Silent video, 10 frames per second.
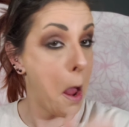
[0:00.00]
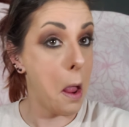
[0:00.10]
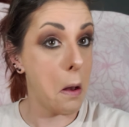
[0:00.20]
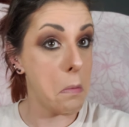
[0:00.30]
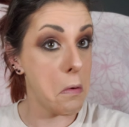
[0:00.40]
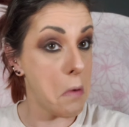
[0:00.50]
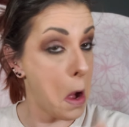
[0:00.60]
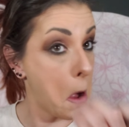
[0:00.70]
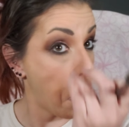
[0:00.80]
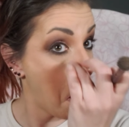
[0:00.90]
any
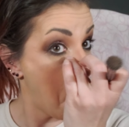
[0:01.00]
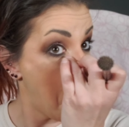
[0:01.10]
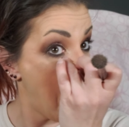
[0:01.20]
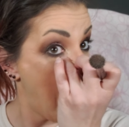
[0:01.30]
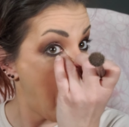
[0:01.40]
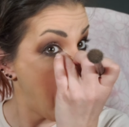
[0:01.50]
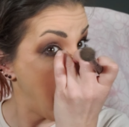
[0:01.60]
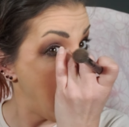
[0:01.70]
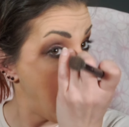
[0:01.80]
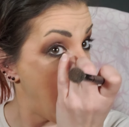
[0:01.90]
imperfections that
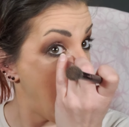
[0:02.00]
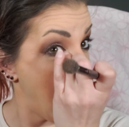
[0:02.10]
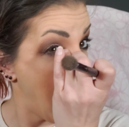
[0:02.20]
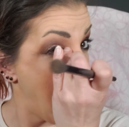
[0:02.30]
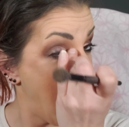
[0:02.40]
you see.